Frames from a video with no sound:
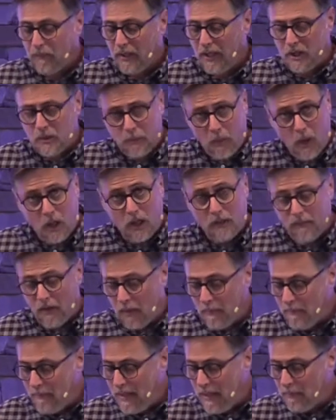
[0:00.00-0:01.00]
It's part of
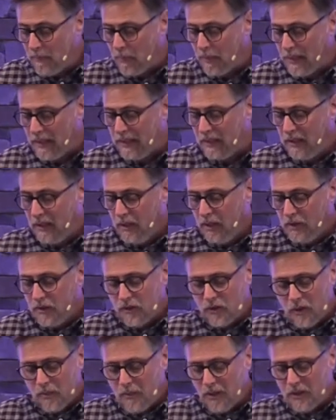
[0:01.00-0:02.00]
our memory,
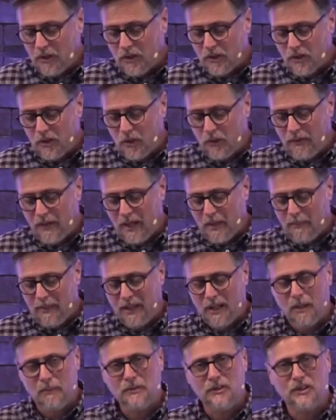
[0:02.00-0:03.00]
so much so that it
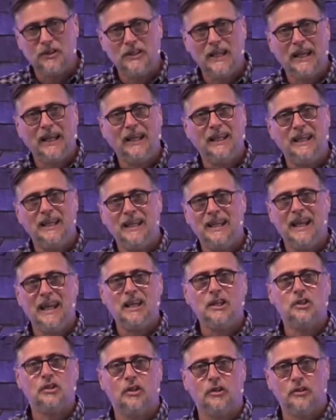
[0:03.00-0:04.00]
becomes second
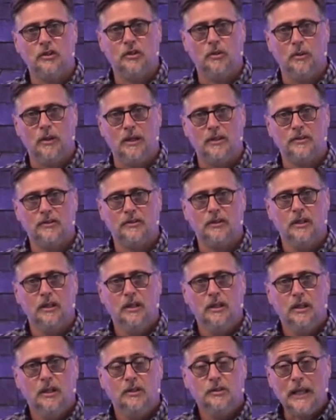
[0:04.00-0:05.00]
nature to us.
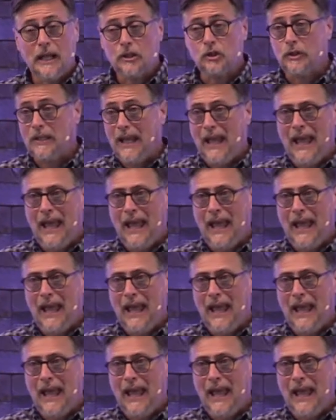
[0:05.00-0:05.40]
It's actually a